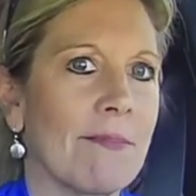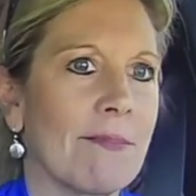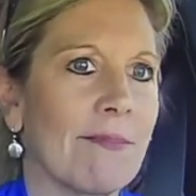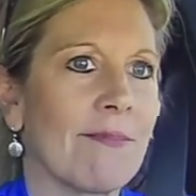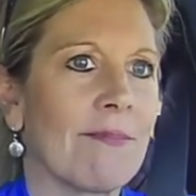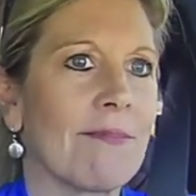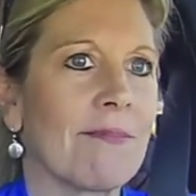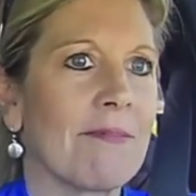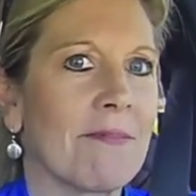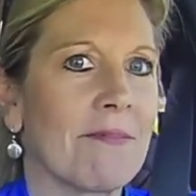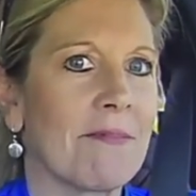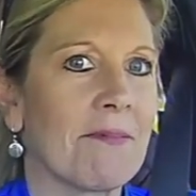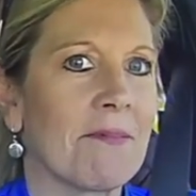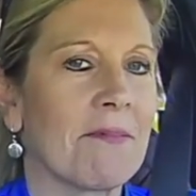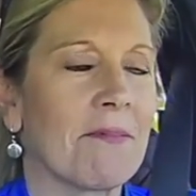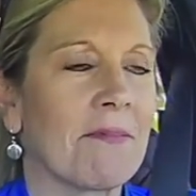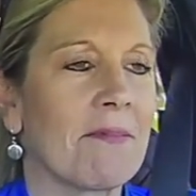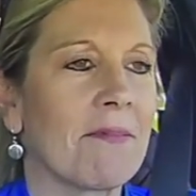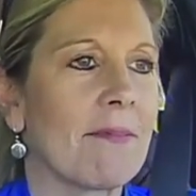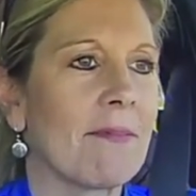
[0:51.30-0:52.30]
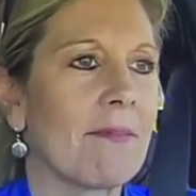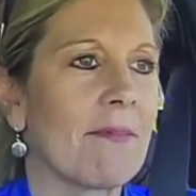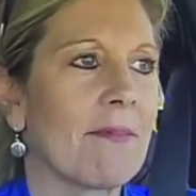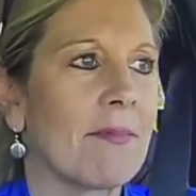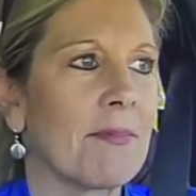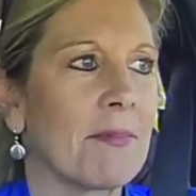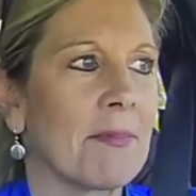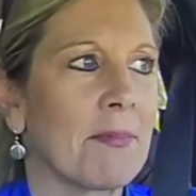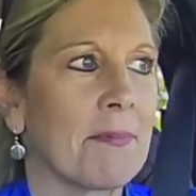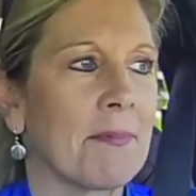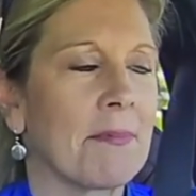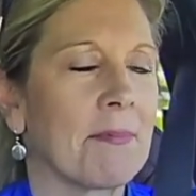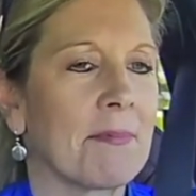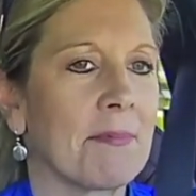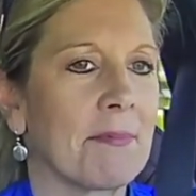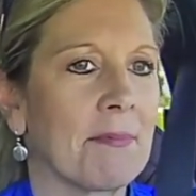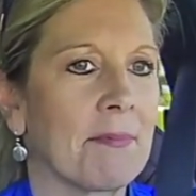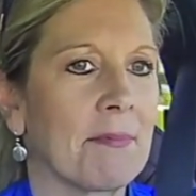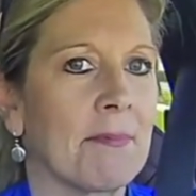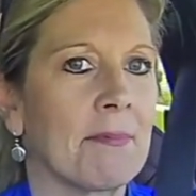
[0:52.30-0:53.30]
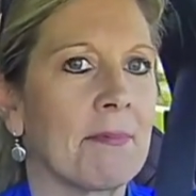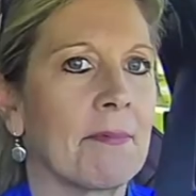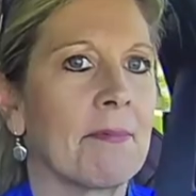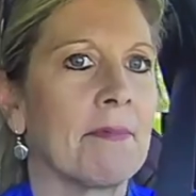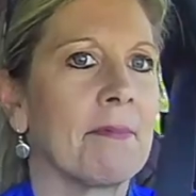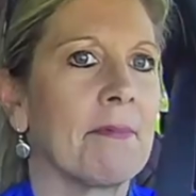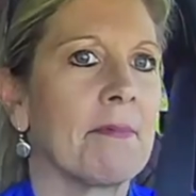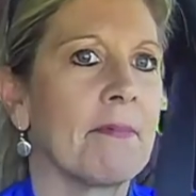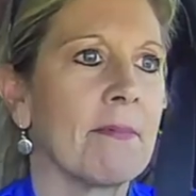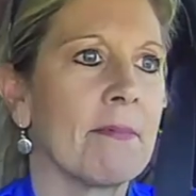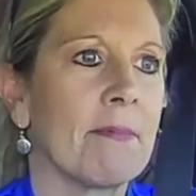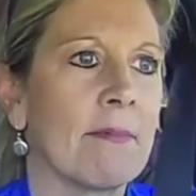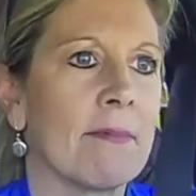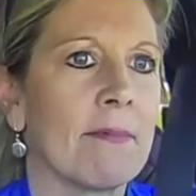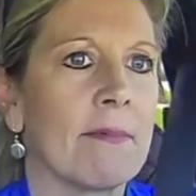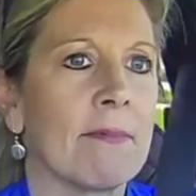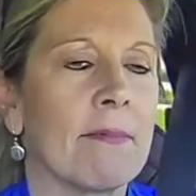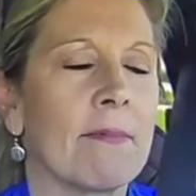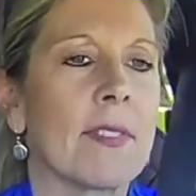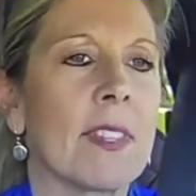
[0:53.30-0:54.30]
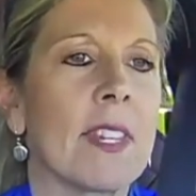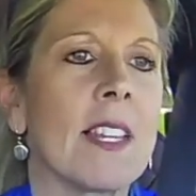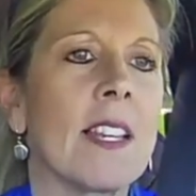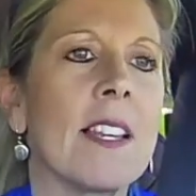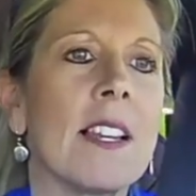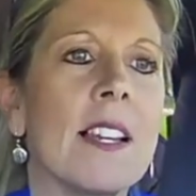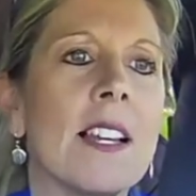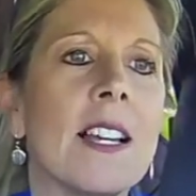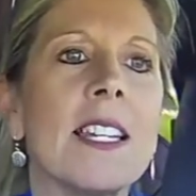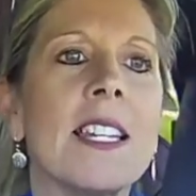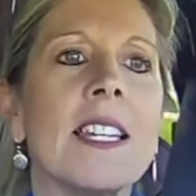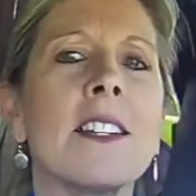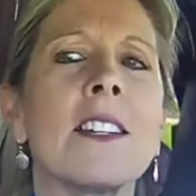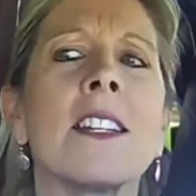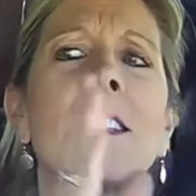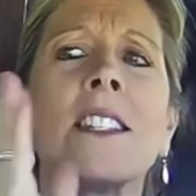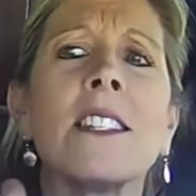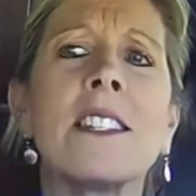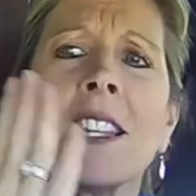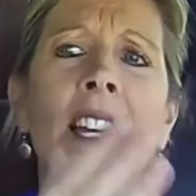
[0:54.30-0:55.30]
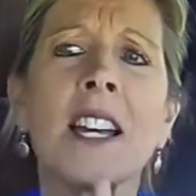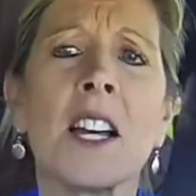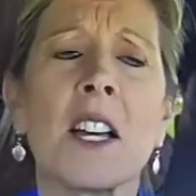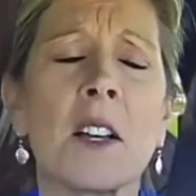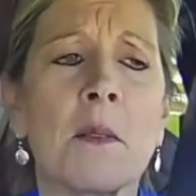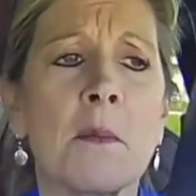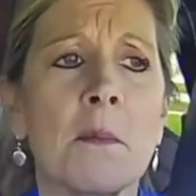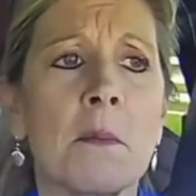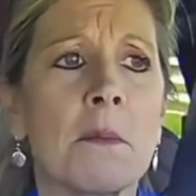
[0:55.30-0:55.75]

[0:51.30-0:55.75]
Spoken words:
This person isn't speaking.